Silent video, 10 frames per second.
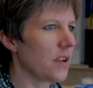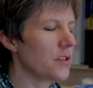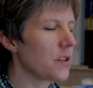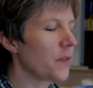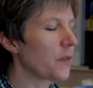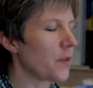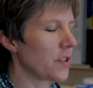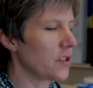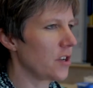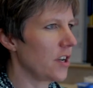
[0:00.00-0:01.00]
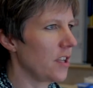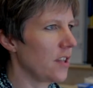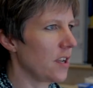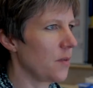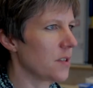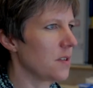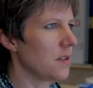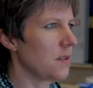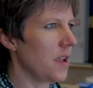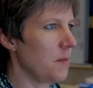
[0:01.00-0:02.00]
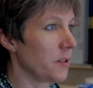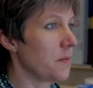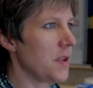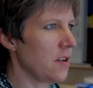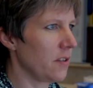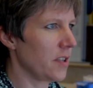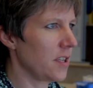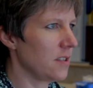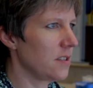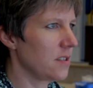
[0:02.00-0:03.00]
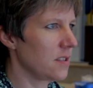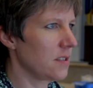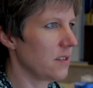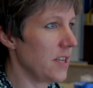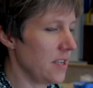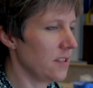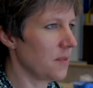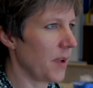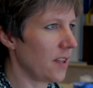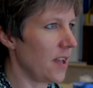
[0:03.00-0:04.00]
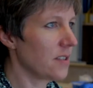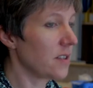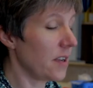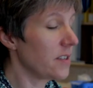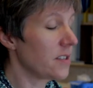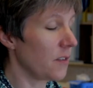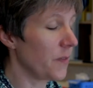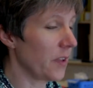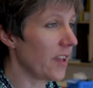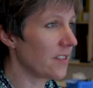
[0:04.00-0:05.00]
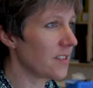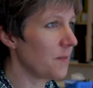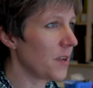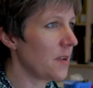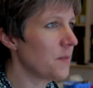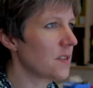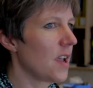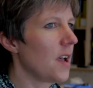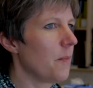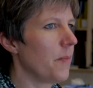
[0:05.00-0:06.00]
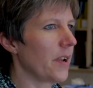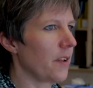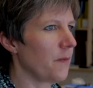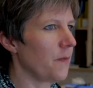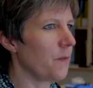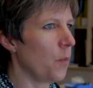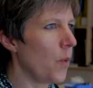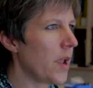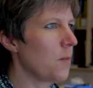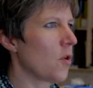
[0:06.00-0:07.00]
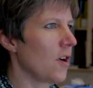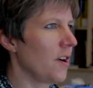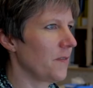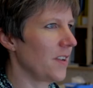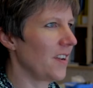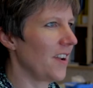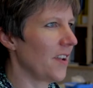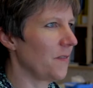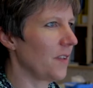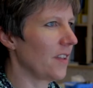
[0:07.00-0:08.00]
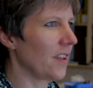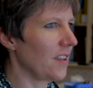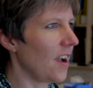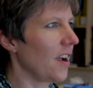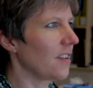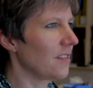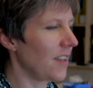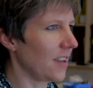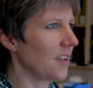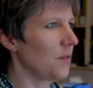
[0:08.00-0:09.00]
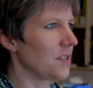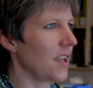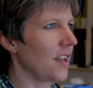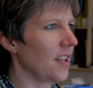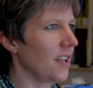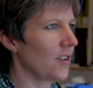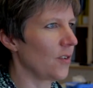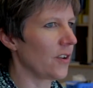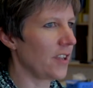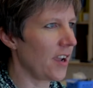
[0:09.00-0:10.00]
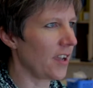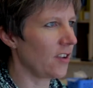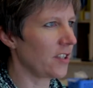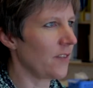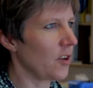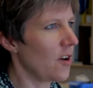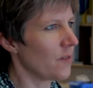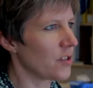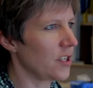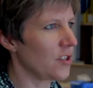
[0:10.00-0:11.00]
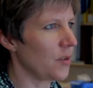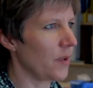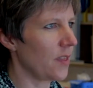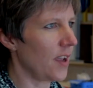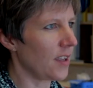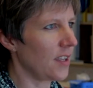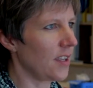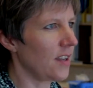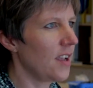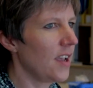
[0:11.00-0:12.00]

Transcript: I used to feel frustrated that I wasn't able to meet all the kids' needs in my class, and I still feel that sometimes, but way more often I feel like, yeah, that kid was getting it, or yeah, I got to have a conversation with that kid.